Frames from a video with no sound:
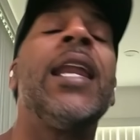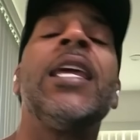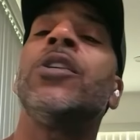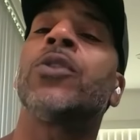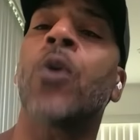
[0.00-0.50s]

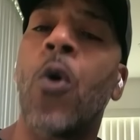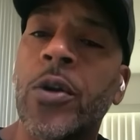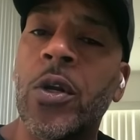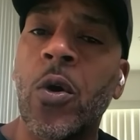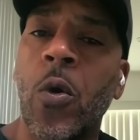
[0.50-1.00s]
And he's
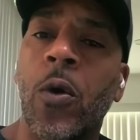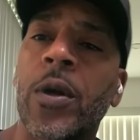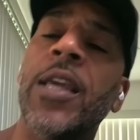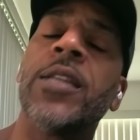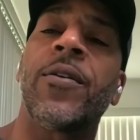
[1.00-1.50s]
on the
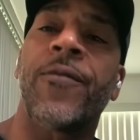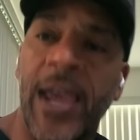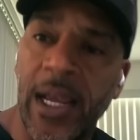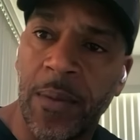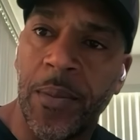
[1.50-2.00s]
court. He's
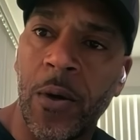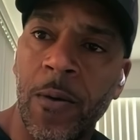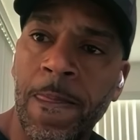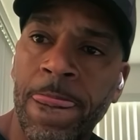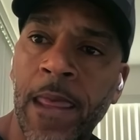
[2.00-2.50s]
available.